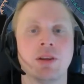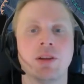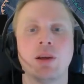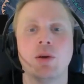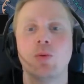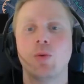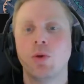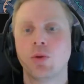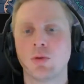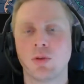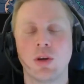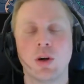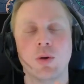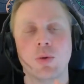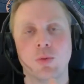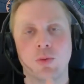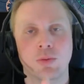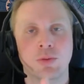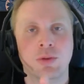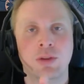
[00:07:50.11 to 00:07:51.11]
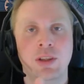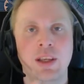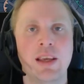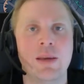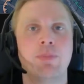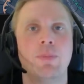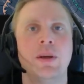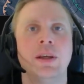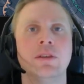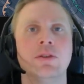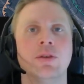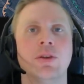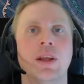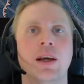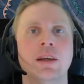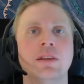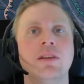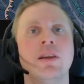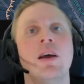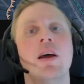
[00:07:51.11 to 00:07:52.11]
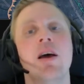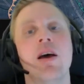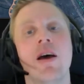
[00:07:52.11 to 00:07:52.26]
And I won't go deep into that,